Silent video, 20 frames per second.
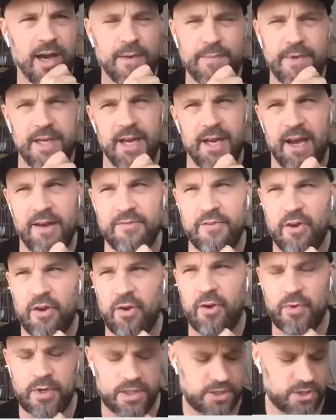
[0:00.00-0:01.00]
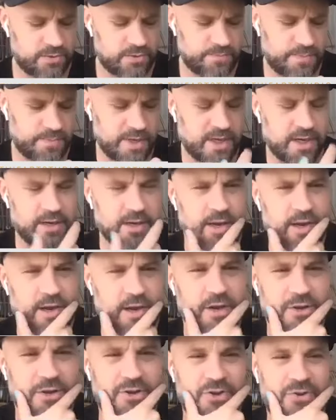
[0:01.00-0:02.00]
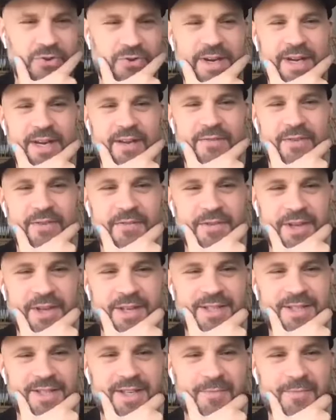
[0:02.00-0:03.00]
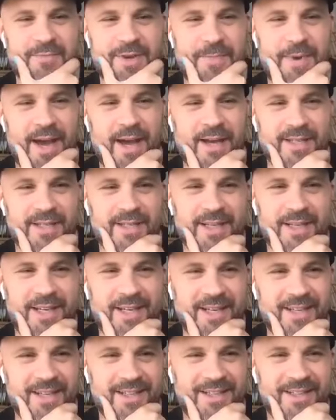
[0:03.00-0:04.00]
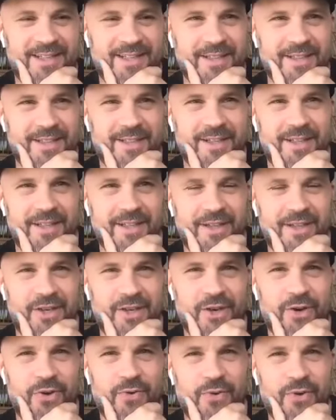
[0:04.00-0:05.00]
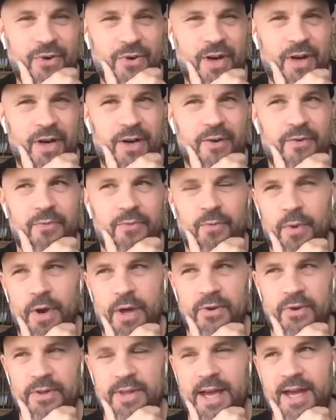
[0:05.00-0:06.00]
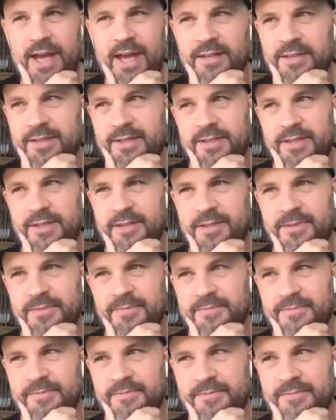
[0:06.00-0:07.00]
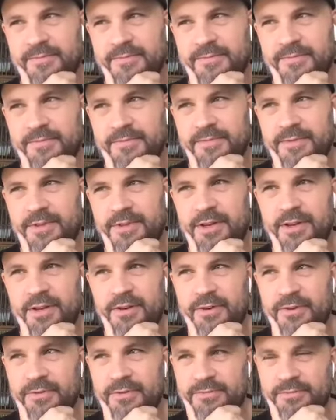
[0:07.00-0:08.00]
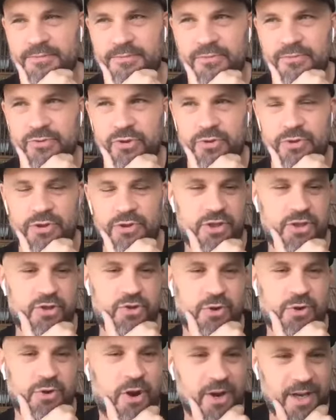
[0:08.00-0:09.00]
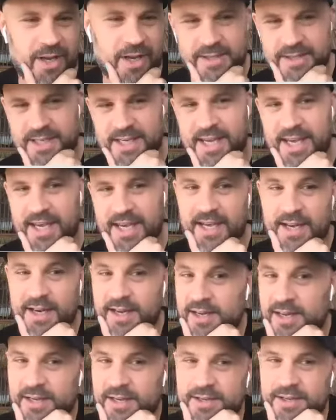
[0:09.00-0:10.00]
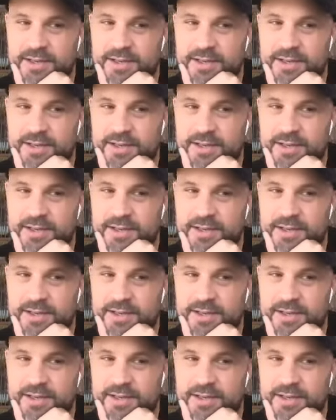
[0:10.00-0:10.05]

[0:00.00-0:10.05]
I mean, I've always been uh, creative in, in some capacity, you mm-hmm. know, uh, whether that's, you know, just drawing as a kid.